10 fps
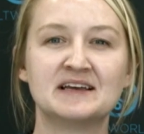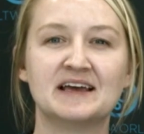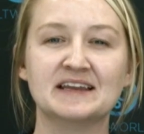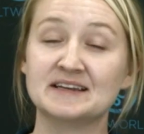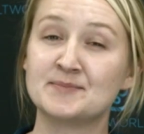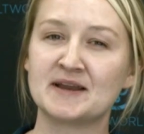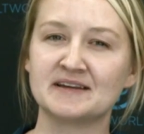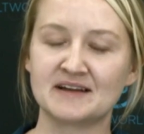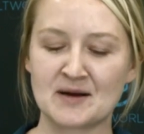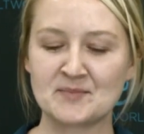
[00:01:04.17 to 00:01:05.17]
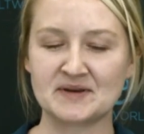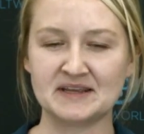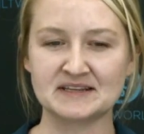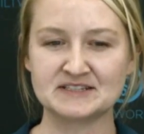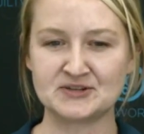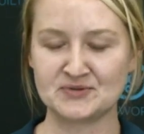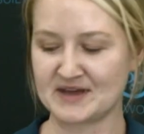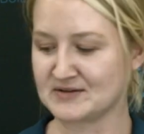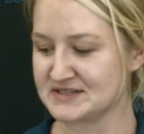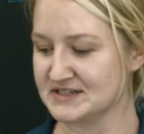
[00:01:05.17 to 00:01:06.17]
an independent company in
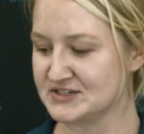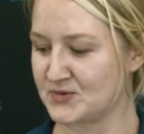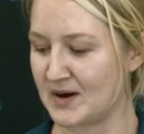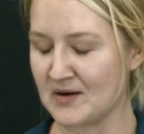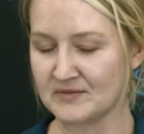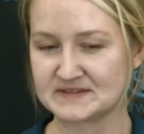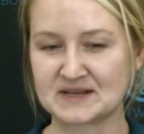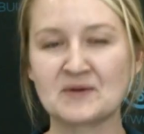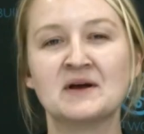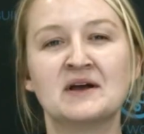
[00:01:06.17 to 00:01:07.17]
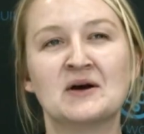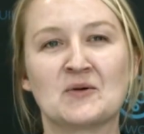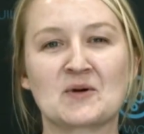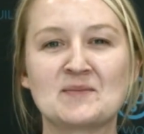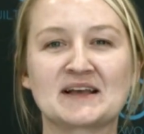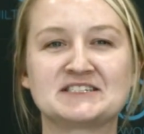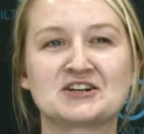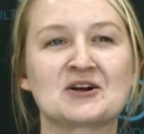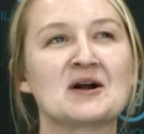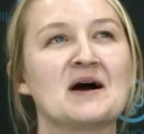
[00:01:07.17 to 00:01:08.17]
2012. So we're a
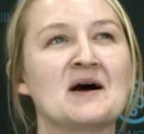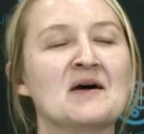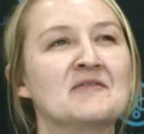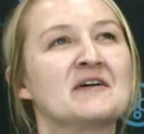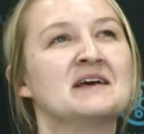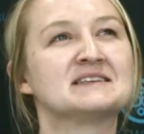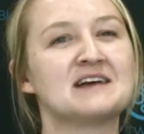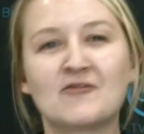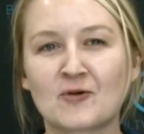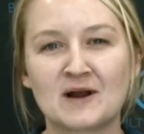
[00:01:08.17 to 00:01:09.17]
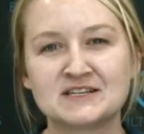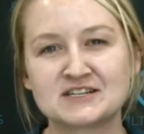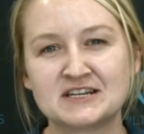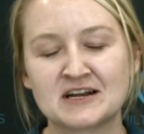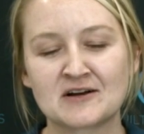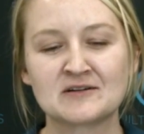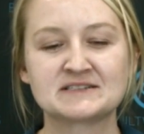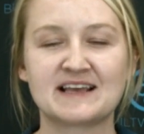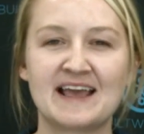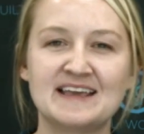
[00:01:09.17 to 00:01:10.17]
mixture of software
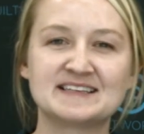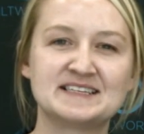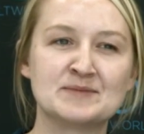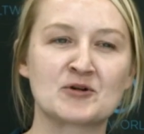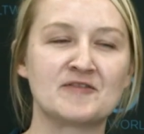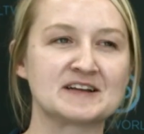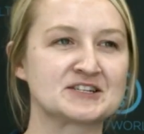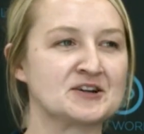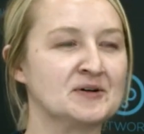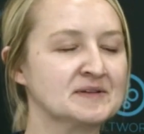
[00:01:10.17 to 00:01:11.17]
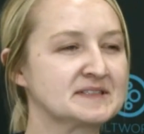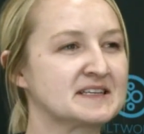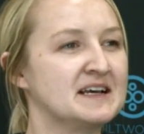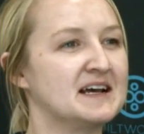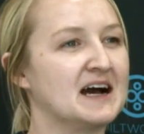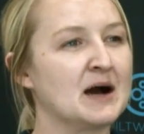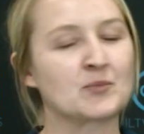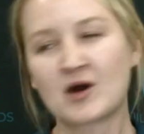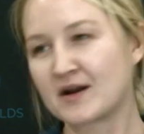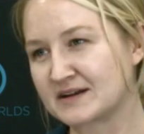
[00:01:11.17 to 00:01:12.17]
engineers, AEC professionals,
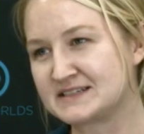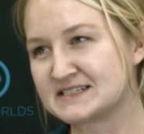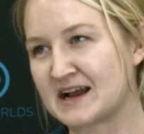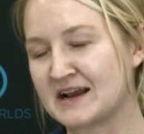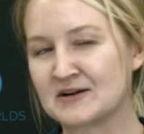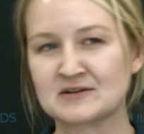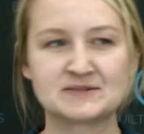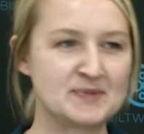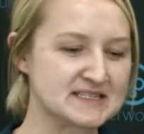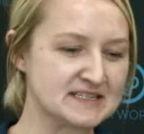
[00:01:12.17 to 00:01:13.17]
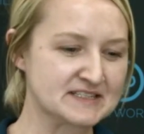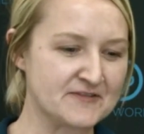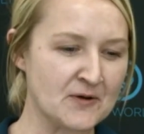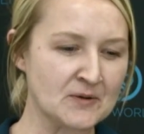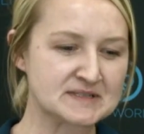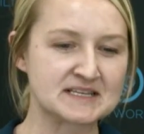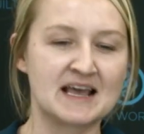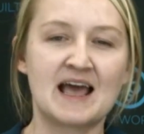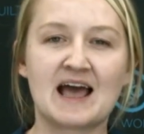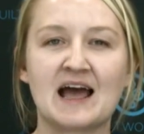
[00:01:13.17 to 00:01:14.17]
product designers, business folks,
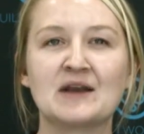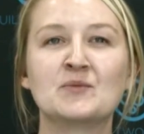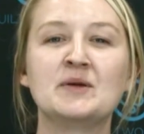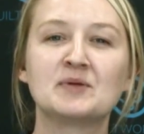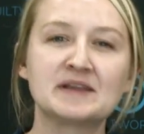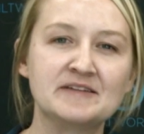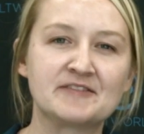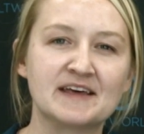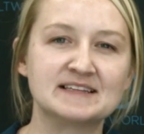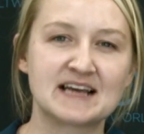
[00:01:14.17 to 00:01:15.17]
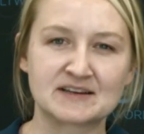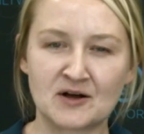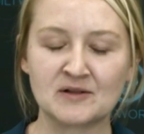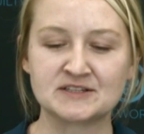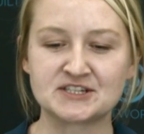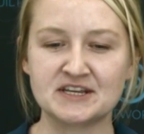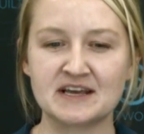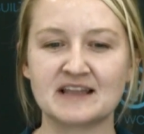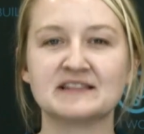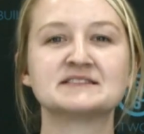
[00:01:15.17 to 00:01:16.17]
and we believe that technology
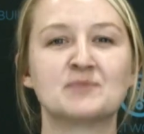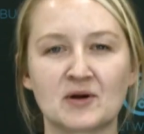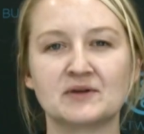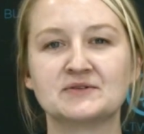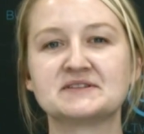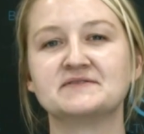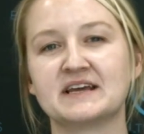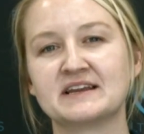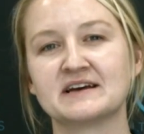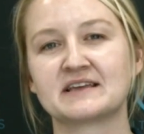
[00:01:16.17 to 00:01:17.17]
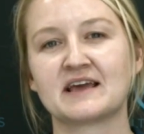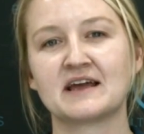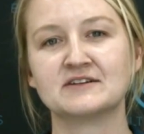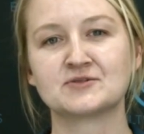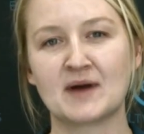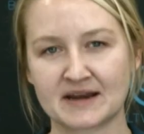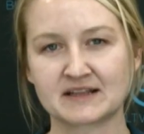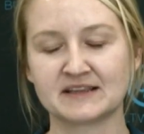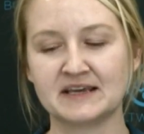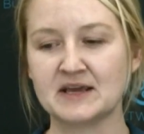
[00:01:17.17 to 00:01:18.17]
and the smart use of data can
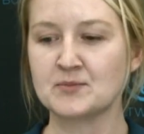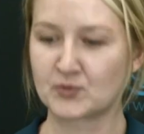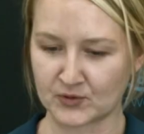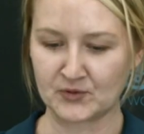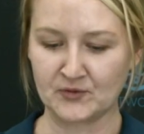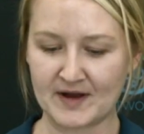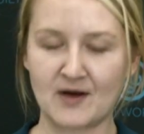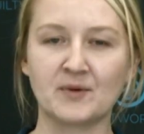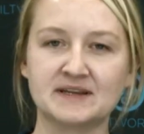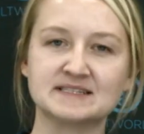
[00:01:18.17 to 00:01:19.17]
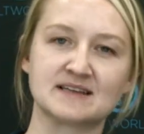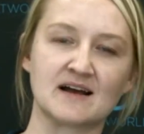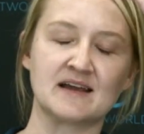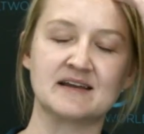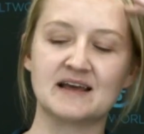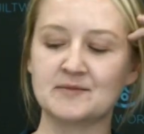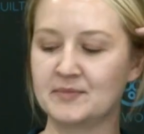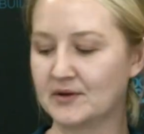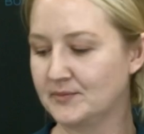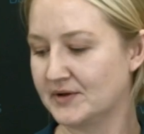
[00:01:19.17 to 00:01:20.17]
dramatically improve how we design and
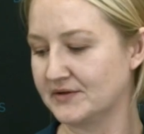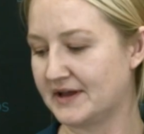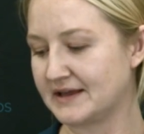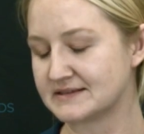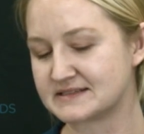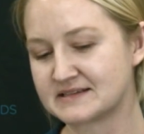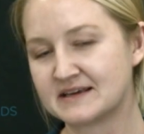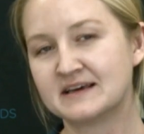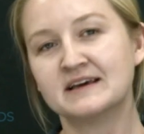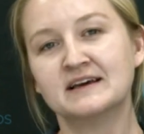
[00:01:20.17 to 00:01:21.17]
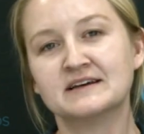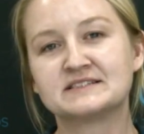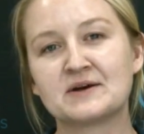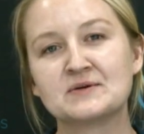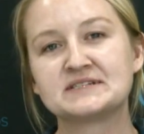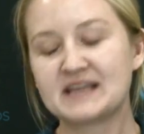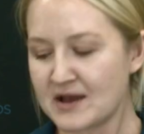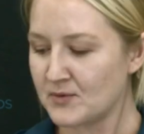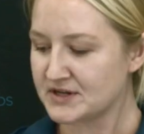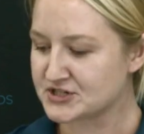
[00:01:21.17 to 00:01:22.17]
build buildings. So today I
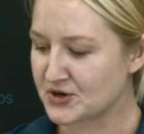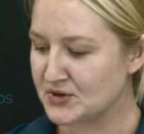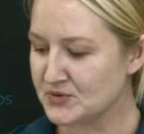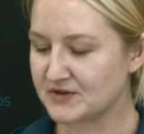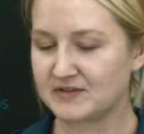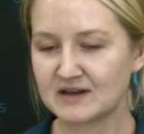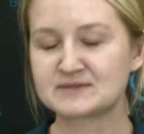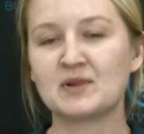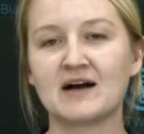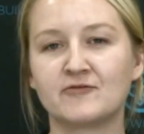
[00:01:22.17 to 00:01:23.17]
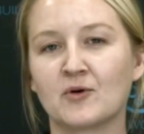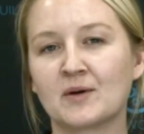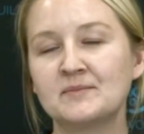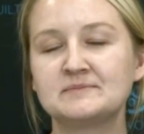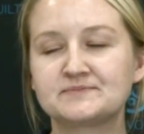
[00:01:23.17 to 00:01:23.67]
want to show you the Flux Platform.